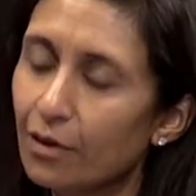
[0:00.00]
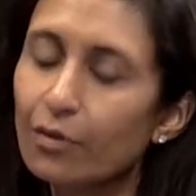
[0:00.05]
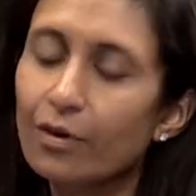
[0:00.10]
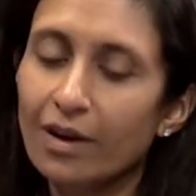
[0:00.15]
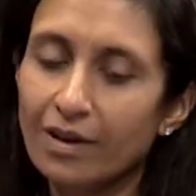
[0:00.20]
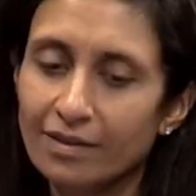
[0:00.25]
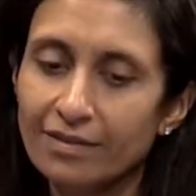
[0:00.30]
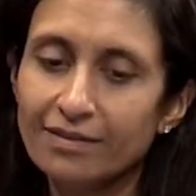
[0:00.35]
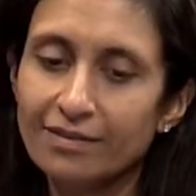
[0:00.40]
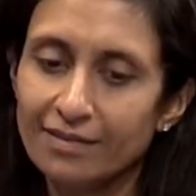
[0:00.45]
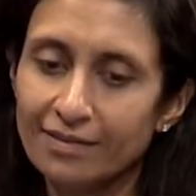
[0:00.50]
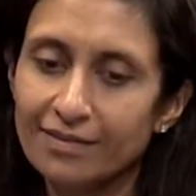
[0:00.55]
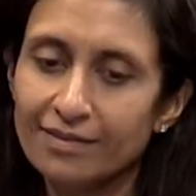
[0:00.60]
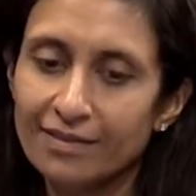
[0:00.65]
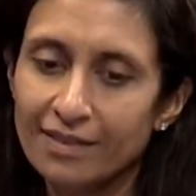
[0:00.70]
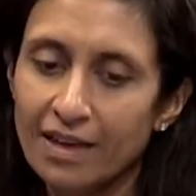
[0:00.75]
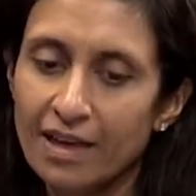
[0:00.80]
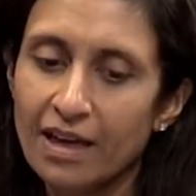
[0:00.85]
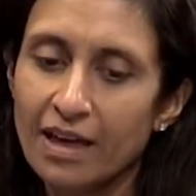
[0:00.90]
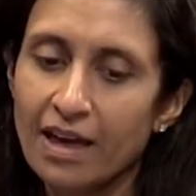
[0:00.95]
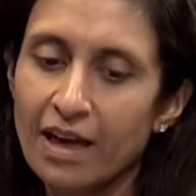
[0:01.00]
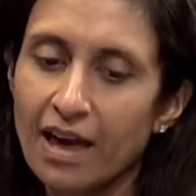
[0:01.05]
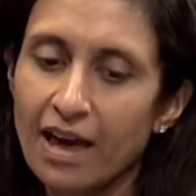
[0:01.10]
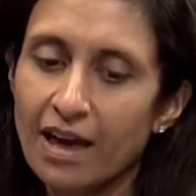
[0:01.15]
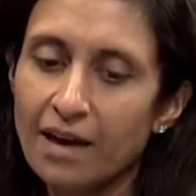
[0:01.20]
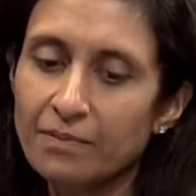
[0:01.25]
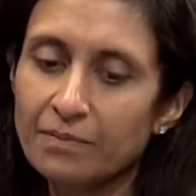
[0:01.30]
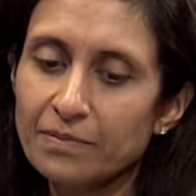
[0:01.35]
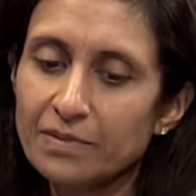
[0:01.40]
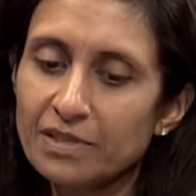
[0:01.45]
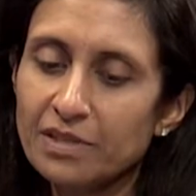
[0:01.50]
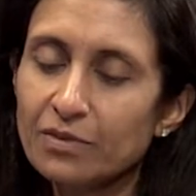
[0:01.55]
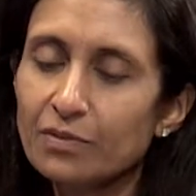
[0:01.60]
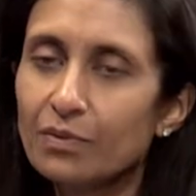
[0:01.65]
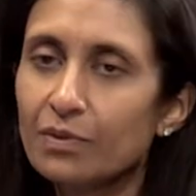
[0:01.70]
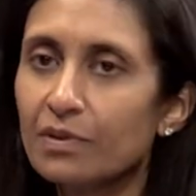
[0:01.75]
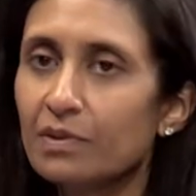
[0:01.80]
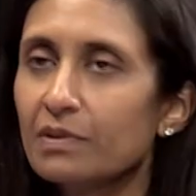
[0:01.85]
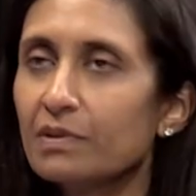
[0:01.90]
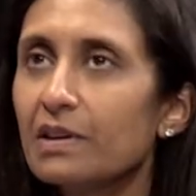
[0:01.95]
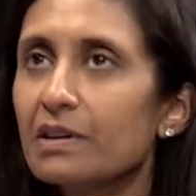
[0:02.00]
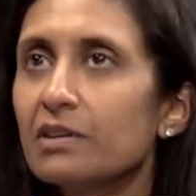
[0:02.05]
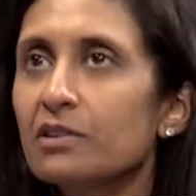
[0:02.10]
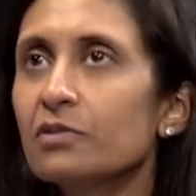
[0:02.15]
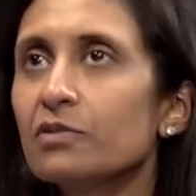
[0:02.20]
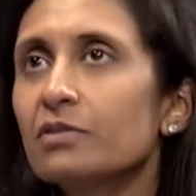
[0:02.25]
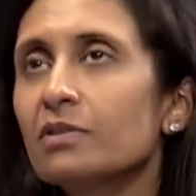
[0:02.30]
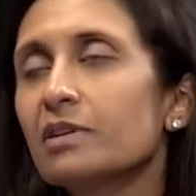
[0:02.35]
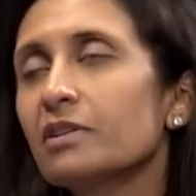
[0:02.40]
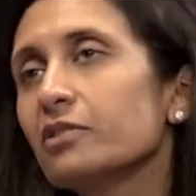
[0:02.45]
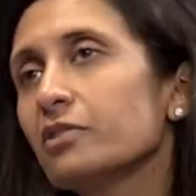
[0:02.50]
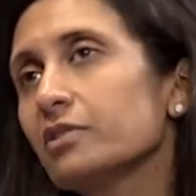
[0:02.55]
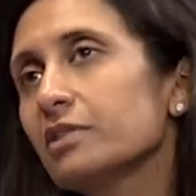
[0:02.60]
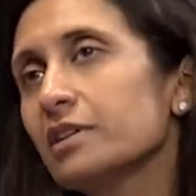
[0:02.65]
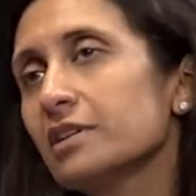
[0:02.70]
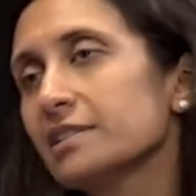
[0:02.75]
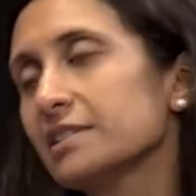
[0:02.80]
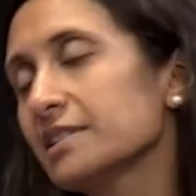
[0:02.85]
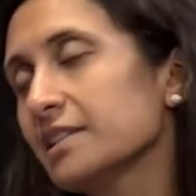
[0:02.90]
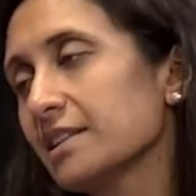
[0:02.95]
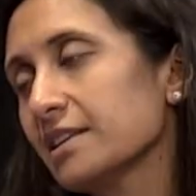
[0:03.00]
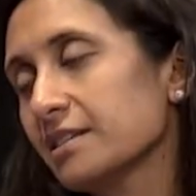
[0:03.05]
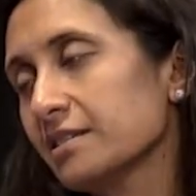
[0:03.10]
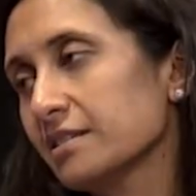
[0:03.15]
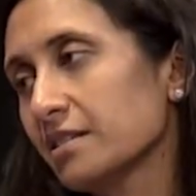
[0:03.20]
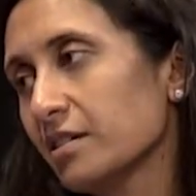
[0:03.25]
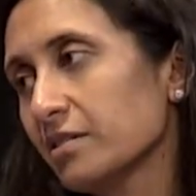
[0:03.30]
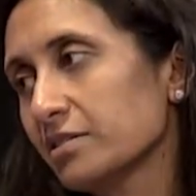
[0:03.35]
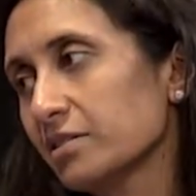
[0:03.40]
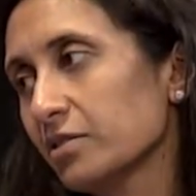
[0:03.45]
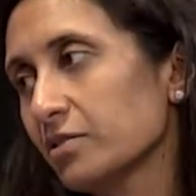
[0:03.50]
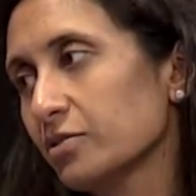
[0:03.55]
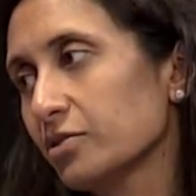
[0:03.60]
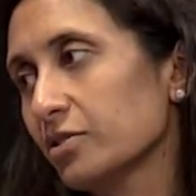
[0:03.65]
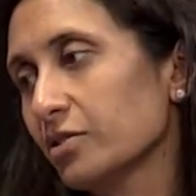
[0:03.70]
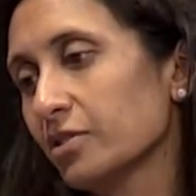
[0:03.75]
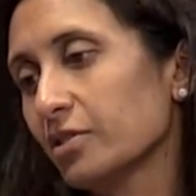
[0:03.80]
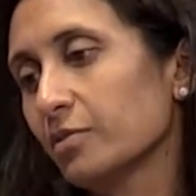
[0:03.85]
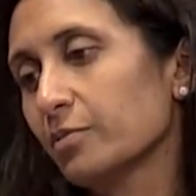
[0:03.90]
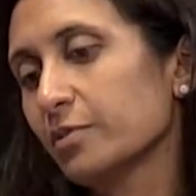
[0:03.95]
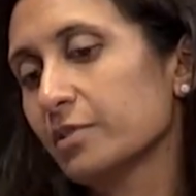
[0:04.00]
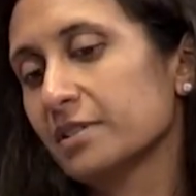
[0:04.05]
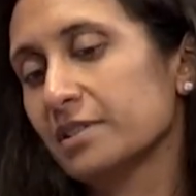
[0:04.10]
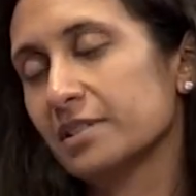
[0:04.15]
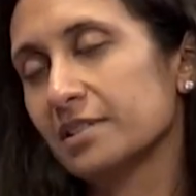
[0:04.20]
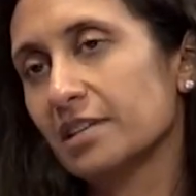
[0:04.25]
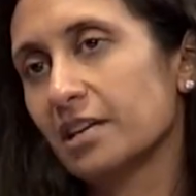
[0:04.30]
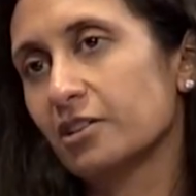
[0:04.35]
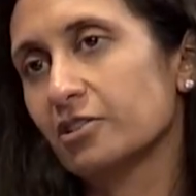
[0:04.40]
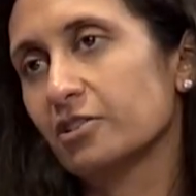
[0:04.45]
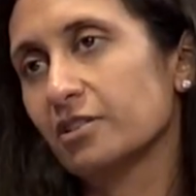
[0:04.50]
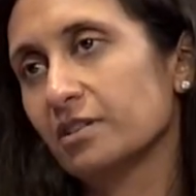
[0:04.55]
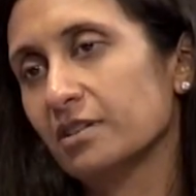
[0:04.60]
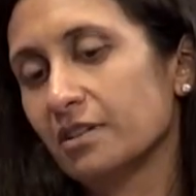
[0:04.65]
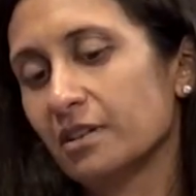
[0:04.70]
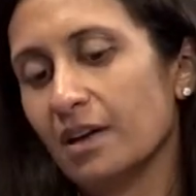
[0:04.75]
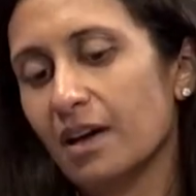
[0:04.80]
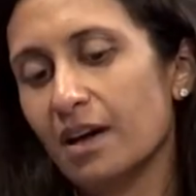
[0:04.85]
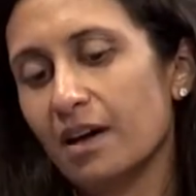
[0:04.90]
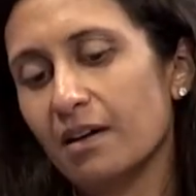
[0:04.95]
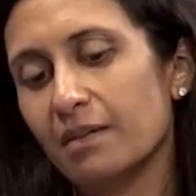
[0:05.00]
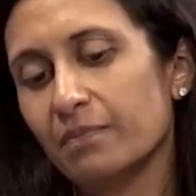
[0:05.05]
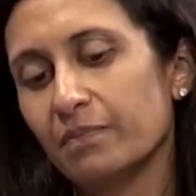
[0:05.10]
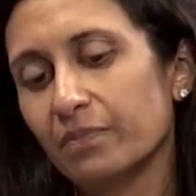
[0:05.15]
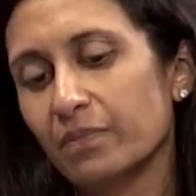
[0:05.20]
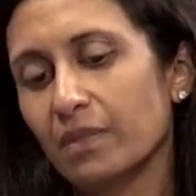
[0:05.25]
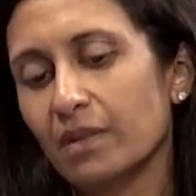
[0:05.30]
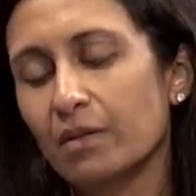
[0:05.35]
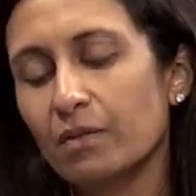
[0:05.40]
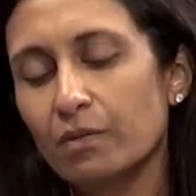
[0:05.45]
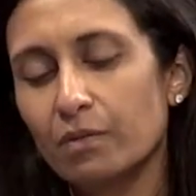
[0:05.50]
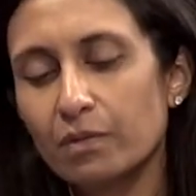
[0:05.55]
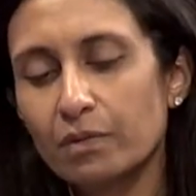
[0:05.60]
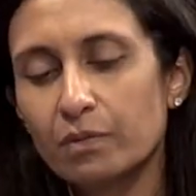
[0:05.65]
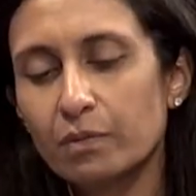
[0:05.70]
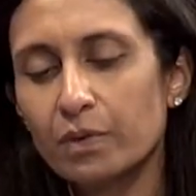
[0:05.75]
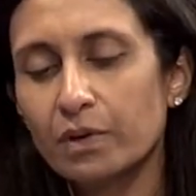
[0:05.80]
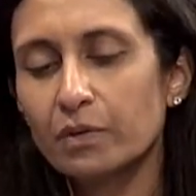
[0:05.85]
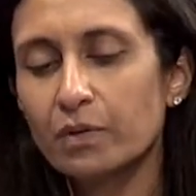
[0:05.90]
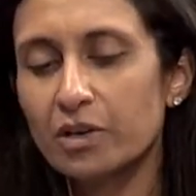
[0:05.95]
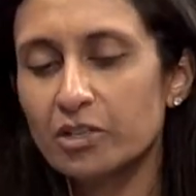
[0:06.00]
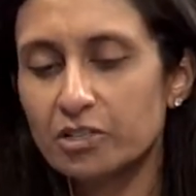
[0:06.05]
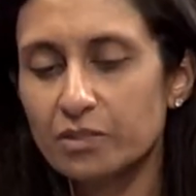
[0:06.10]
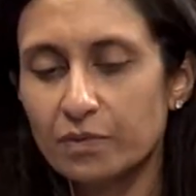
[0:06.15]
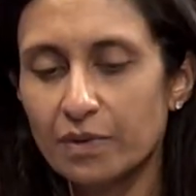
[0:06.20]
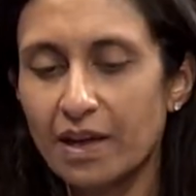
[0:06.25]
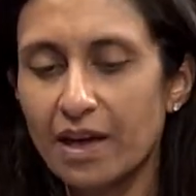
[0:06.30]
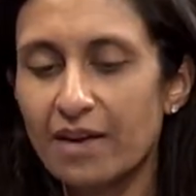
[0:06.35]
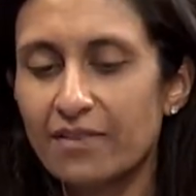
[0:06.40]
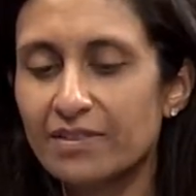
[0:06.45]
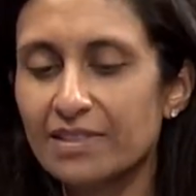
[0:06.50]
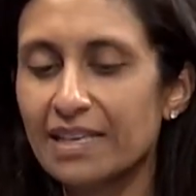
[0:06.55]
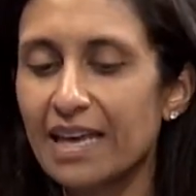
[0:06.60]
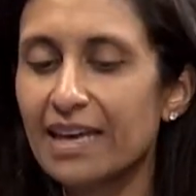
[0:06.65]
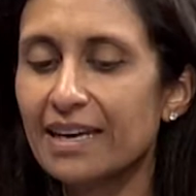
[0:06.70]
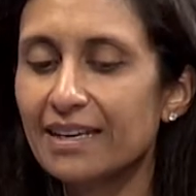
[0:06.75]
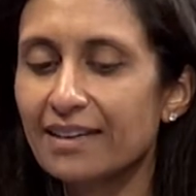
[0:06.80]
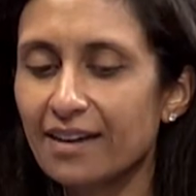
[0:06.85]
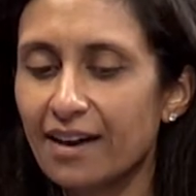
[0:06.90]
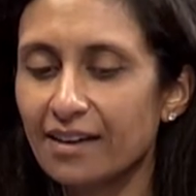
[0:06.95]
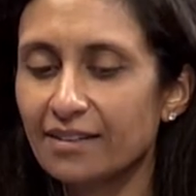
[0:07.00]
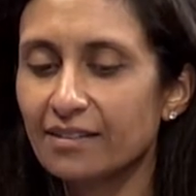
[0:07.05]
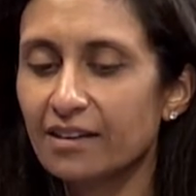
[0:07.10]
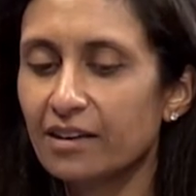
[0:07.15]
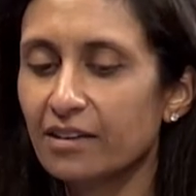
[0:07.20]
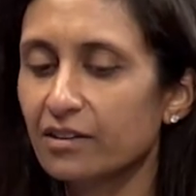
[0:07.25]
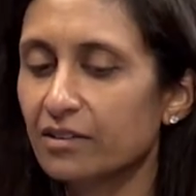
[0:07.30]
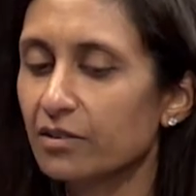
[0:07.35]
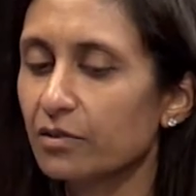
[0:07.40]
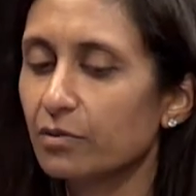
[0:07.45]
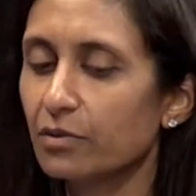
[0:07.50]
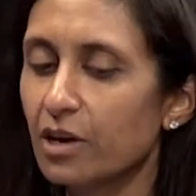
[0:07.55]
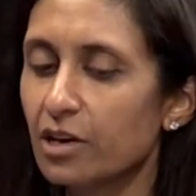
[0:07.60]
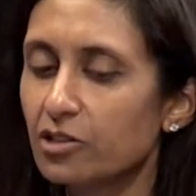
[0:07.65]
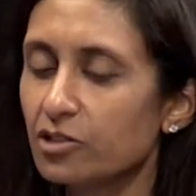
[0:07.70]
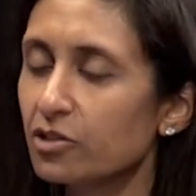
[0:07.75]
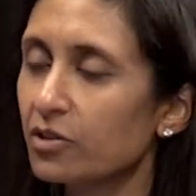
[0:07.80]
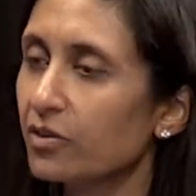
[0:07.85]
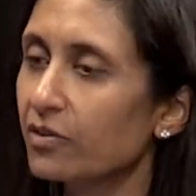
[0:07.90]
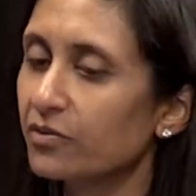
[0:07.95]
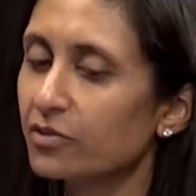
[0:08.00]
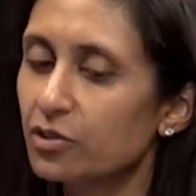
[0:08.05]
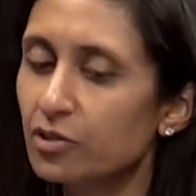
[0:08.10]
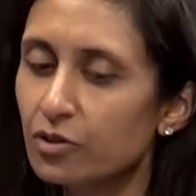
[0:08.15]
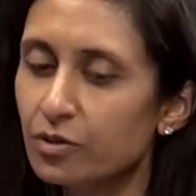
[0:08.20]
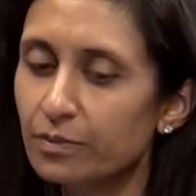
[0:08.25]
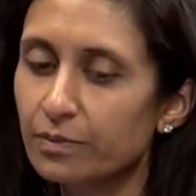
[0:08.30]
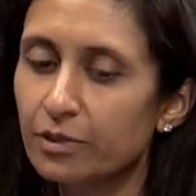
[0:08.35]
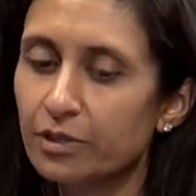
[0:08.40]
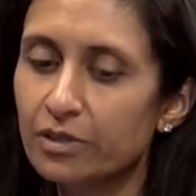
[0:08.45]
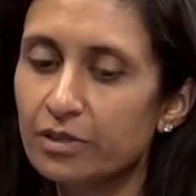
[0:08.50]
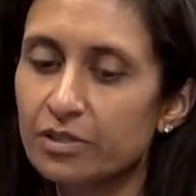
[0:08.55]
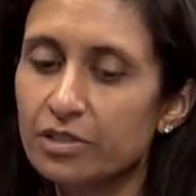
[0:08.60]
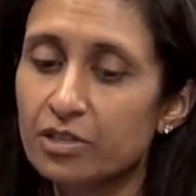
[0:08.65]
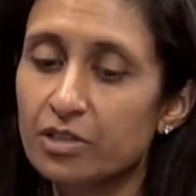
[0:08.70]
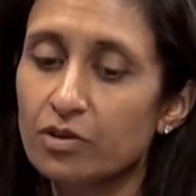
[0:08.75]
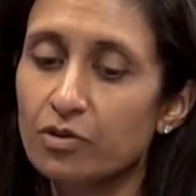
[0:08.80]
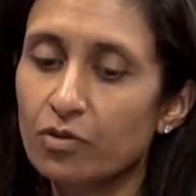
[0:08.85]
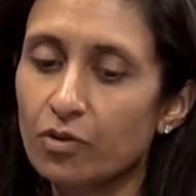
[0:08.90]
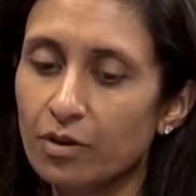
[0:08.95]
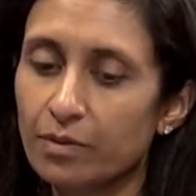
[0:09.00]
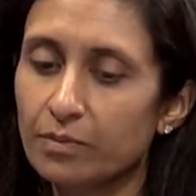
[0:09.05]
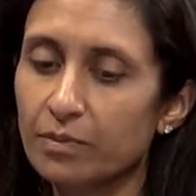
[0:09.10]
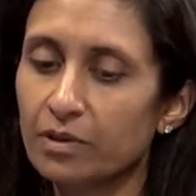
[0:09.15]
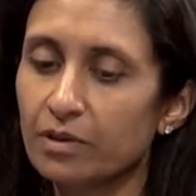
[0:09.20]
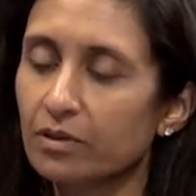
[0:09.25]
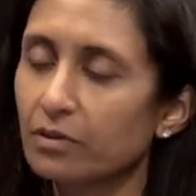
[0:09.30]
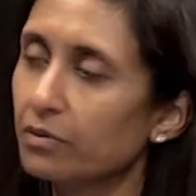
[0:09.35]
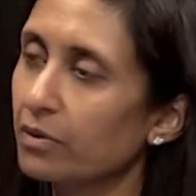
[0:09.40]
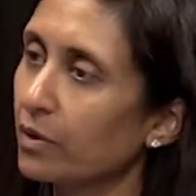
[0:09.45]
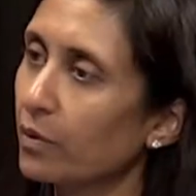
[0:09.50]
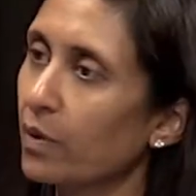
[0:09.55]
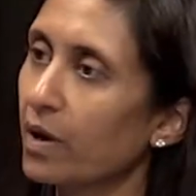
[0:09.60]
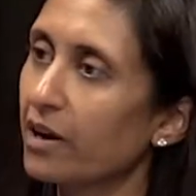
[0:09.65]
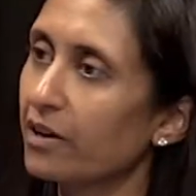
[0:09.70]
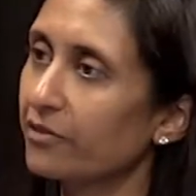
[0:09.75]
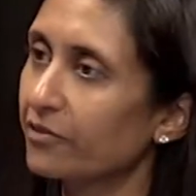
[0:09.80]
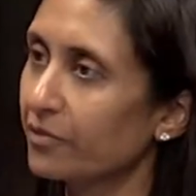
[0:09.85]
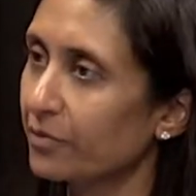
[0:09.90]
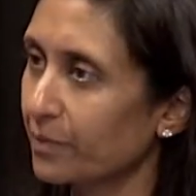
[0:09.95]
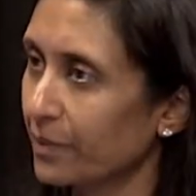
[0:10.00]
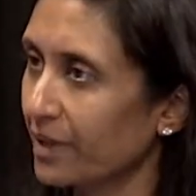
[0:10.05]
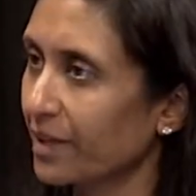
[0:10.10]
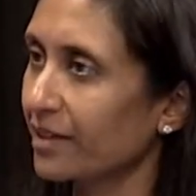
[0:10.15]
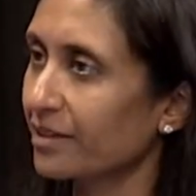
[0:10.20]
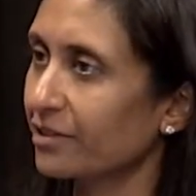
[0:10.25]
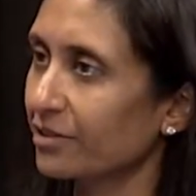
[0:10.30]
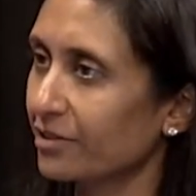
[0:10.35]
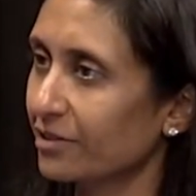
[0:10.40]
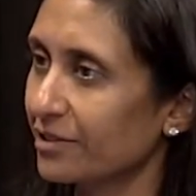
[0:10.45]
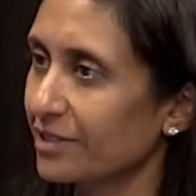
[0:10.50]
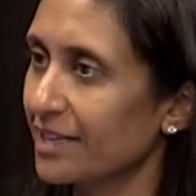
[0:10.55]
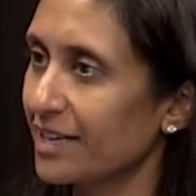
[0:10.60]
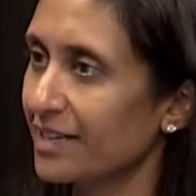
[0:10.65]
Okay. So you alluded to this also during your presentation. One question we have is any guideline on the ratio of tumor to normal required for molecular